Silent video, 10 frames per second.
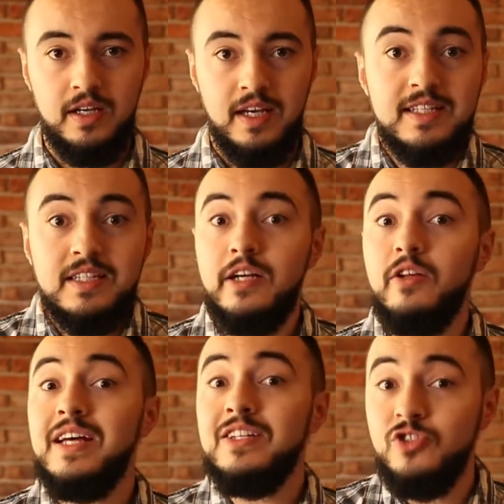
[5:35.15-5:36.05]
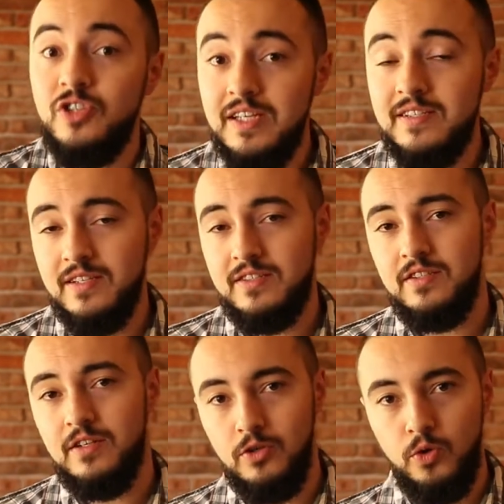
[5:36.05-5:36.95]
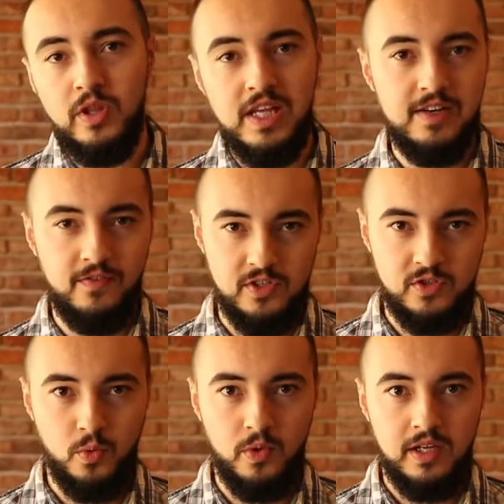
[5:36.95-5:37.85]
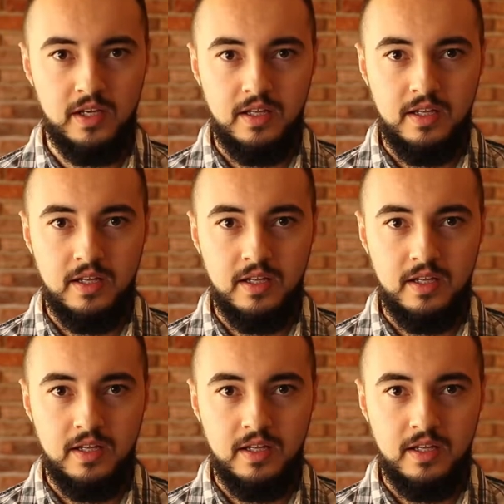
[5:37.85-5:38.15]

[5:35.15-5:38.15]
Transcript: It's clear that Jesus knew the end of the story,